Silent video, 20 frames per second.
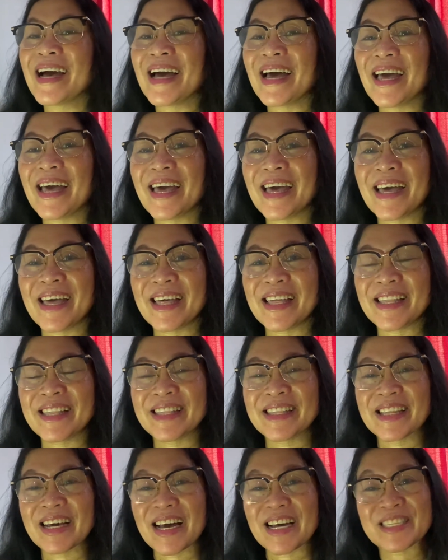And
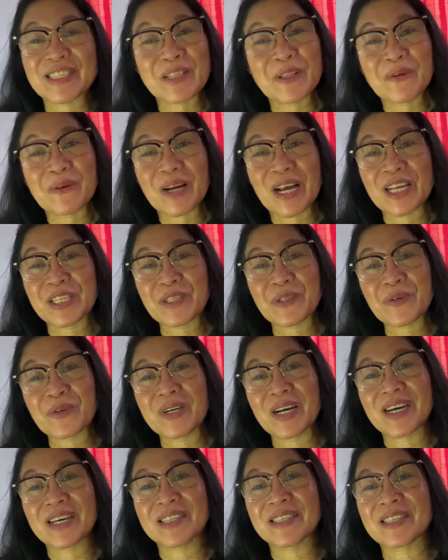as long as you
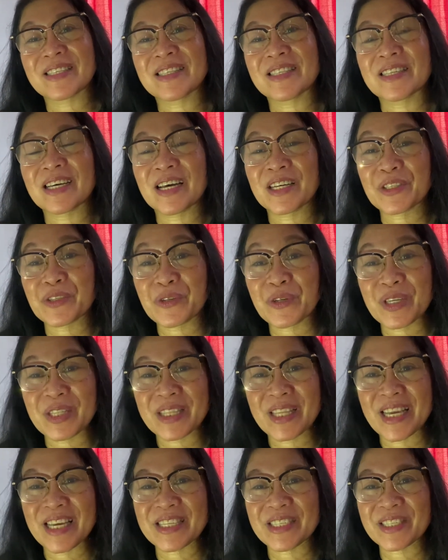got three
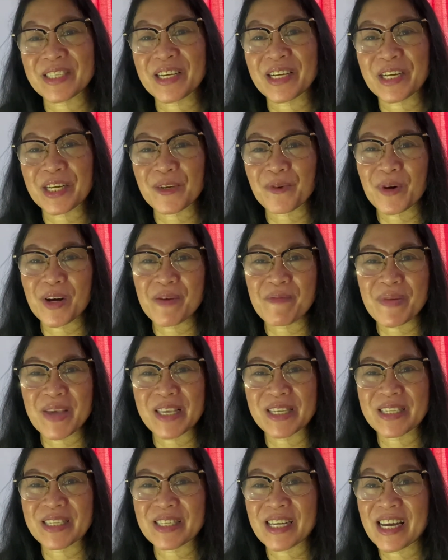things, the
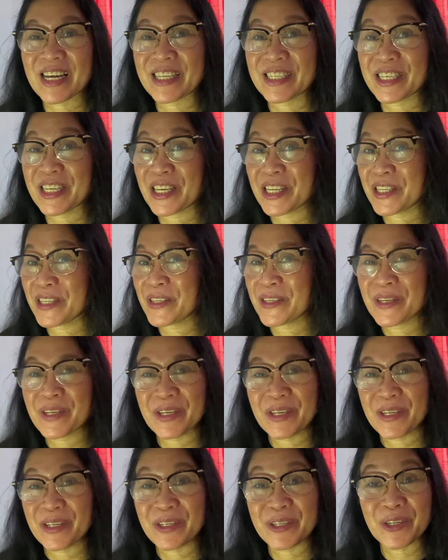requirements, and then
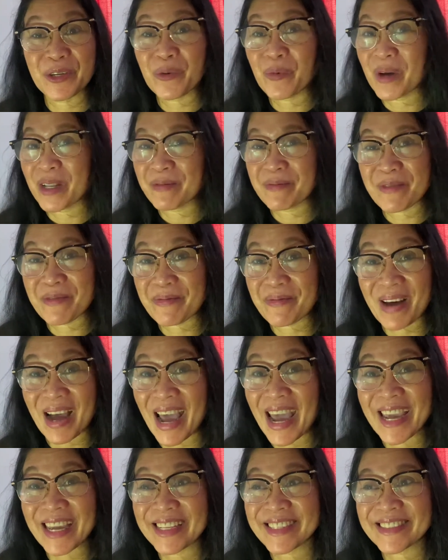you will be
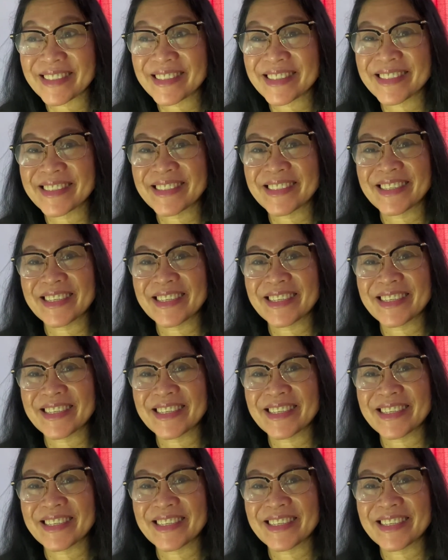fine.